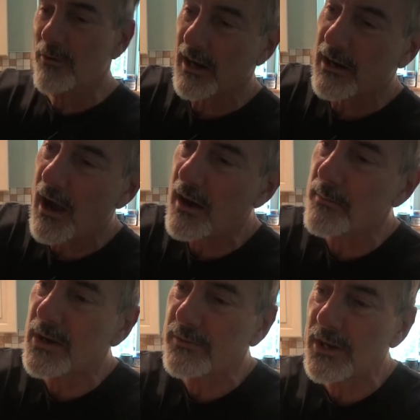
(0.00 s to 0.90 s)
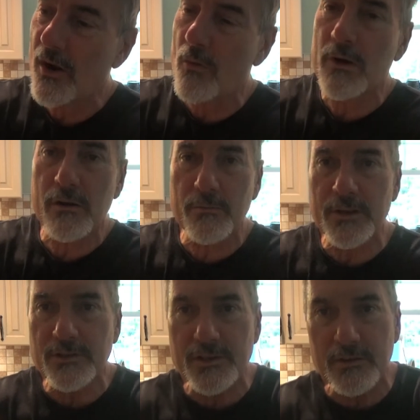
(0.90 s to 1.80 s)
want to cut them in, whenever
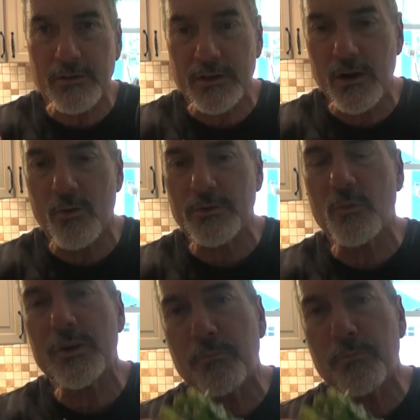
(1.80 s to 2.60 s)
it's, where you